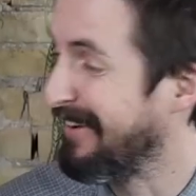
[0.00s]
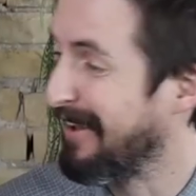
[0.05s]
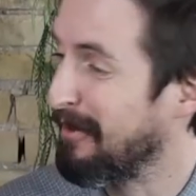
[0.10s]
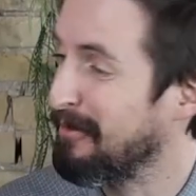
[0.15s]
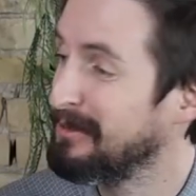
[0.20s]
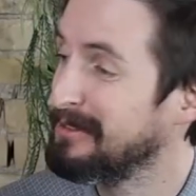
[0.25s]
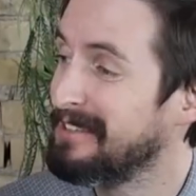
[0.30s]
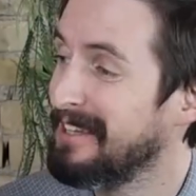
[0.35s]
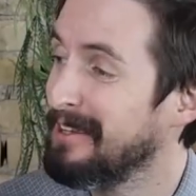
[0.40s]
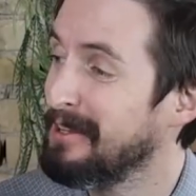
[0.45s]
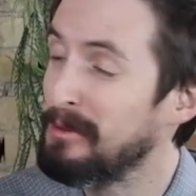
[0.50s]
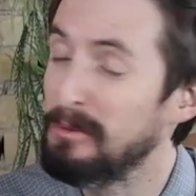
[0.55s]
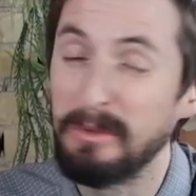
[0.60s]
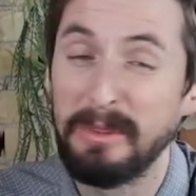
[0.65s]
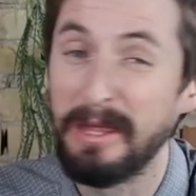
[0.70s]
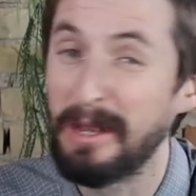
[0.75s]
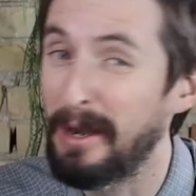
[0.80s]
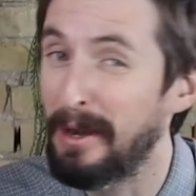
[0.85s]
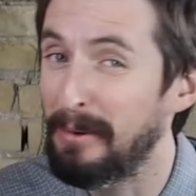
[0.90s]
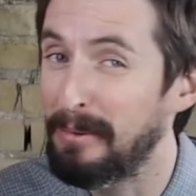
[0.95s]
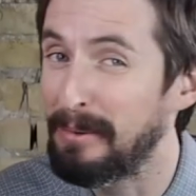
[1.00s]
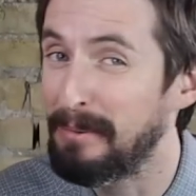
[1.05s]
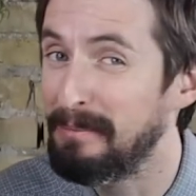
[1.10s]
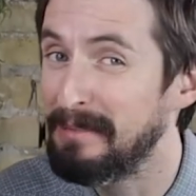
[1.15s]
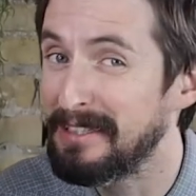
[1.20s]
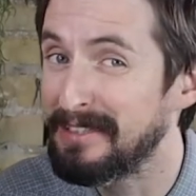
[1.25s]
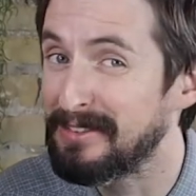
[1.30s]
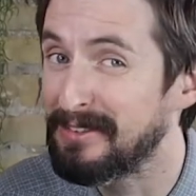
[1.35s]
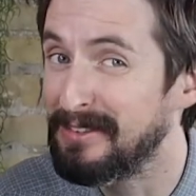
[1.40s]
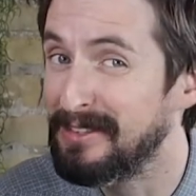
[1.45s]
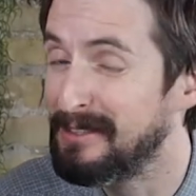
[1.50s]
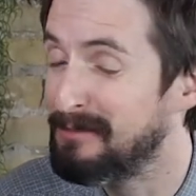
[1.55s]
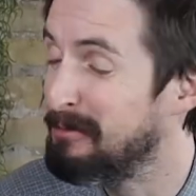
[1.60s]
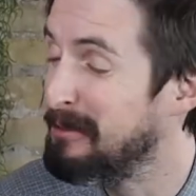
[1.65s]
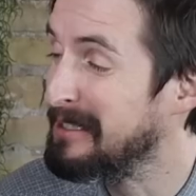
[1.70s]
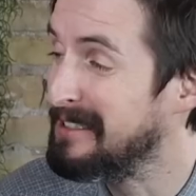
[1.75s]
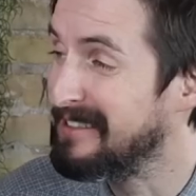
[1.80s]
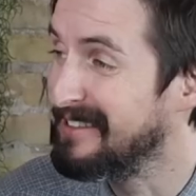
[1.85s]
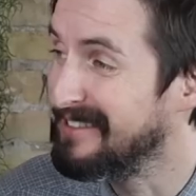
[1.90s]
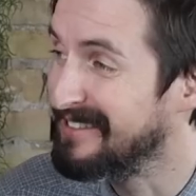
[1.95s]
And I will tell you that our mystery
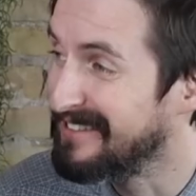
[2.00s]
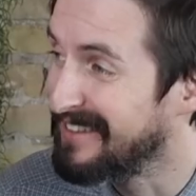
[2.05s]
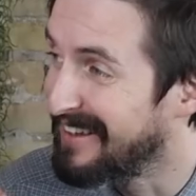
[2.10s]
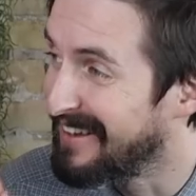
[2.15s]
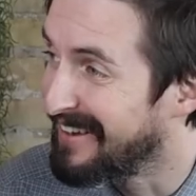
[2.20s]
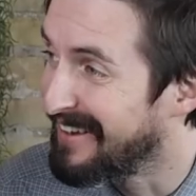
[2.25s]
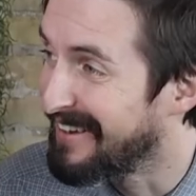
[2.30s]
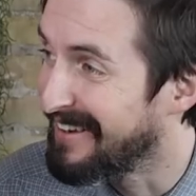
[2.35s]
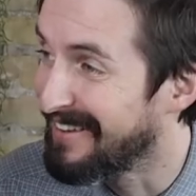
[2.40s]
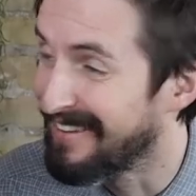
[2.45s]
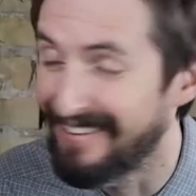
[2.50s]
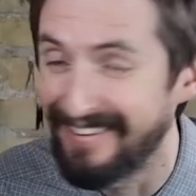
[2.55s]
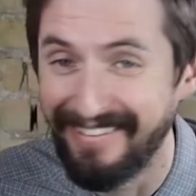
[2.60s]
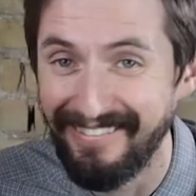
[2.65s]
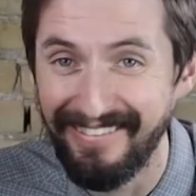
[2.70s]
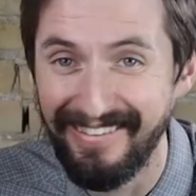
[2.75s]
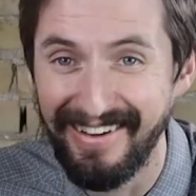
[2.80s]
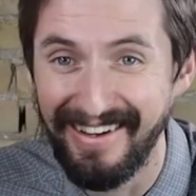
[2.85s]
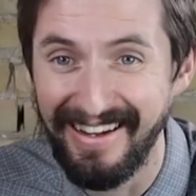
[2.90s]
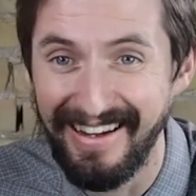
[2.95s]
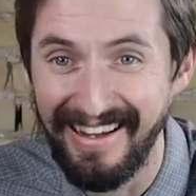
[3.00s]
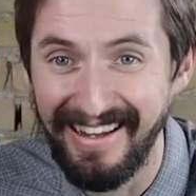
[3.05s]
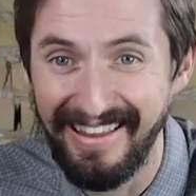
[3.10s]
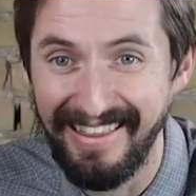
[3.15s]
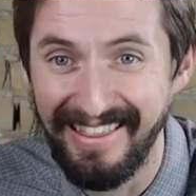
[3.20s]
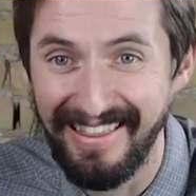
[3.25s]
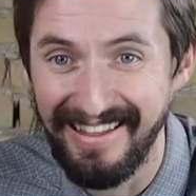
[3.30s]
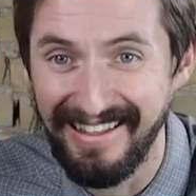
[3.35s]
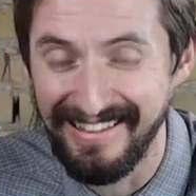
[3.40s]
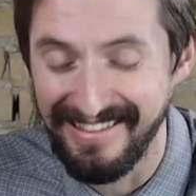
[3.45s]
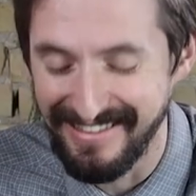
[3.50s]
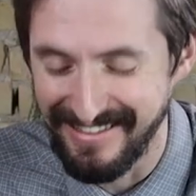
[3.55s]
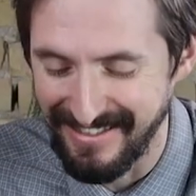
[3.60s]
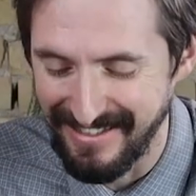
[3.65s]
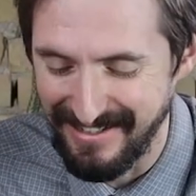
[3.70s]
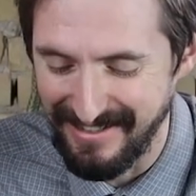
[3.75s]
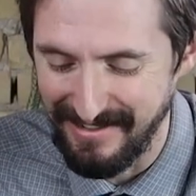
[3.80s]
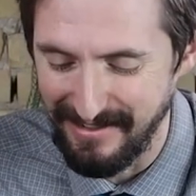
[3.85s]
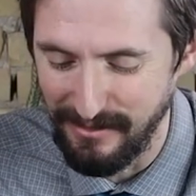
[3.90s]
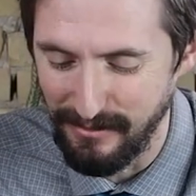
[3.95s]
species going in this
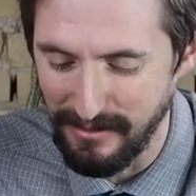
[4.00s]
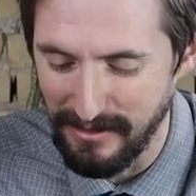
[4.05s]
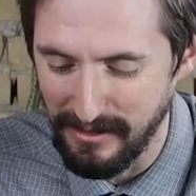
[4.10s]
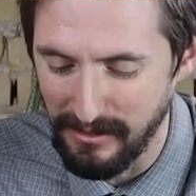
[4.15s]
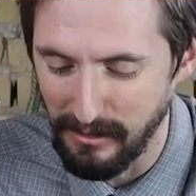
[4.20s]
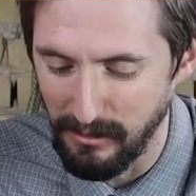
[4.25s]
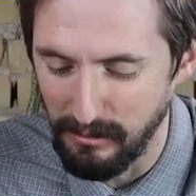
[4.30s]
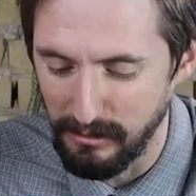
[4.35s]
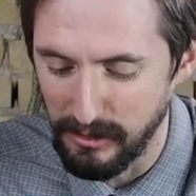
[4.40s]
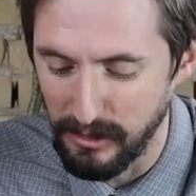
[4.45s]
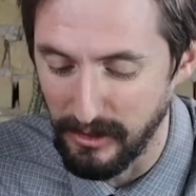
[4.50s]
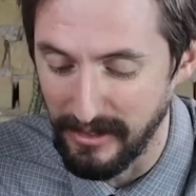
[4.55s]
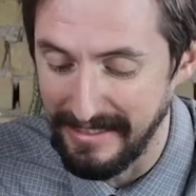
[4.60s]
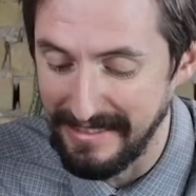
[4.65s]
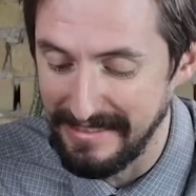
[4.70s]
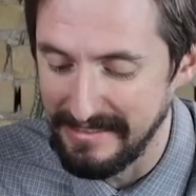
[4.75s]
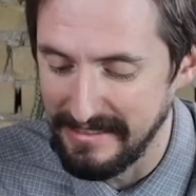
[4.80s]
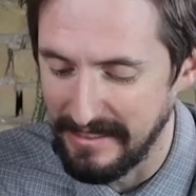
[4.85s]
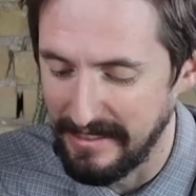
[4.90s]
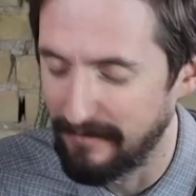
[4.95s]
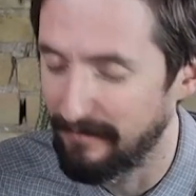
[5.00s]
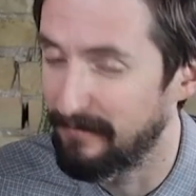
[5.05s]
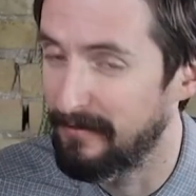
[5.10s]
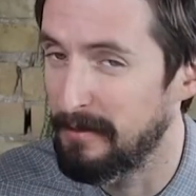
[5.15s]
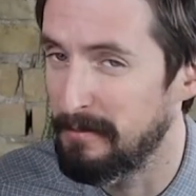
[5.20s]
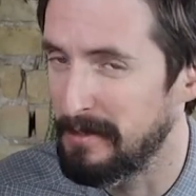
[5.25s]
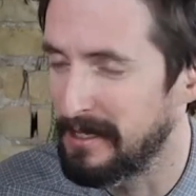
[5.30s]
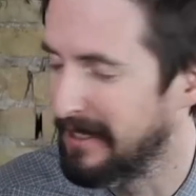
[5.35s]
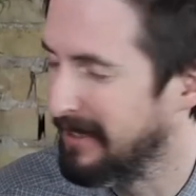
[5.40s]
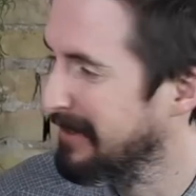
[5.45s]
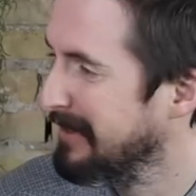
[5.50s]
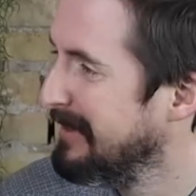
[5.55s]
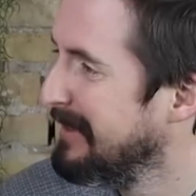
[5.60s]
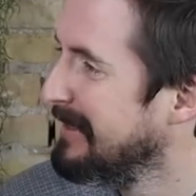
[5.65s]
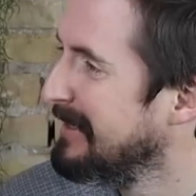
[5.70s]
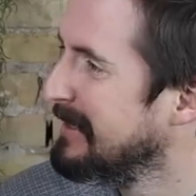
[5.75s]
new enclosure is an amphibian.